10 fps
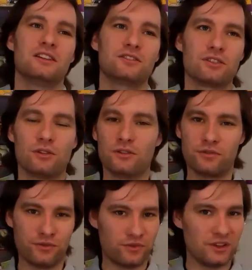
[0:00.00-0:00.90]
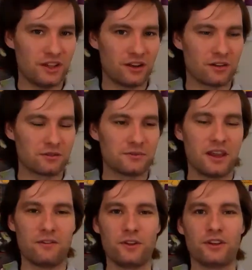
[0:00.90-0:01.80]
So
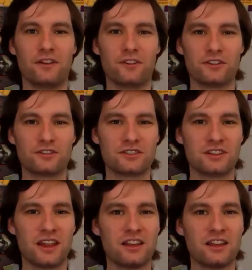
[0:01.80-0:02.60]
if you're interested in that,